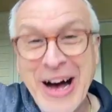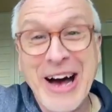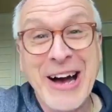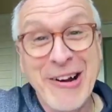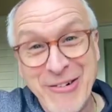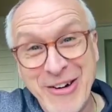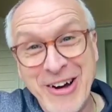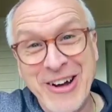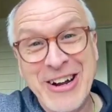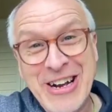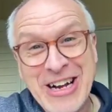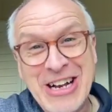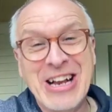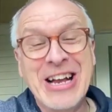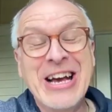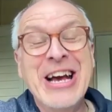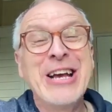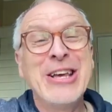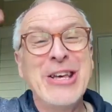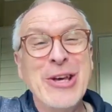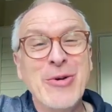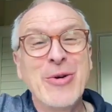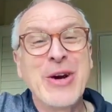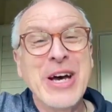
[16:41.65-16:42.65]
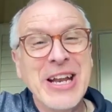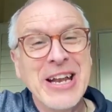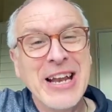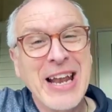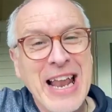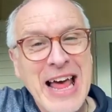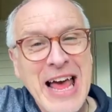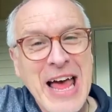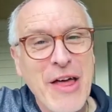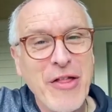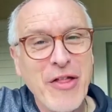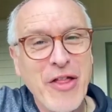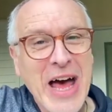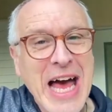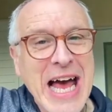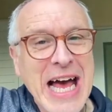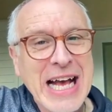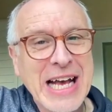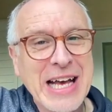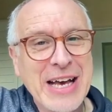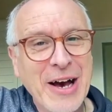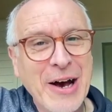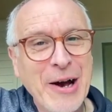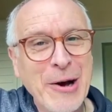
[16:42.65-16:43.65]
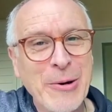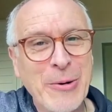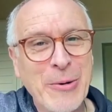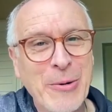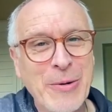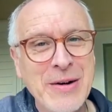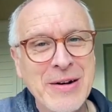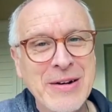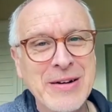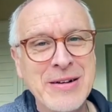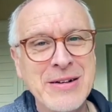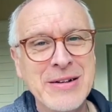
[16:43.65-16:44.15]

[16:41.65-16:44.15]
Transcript: ironically. You can let that go.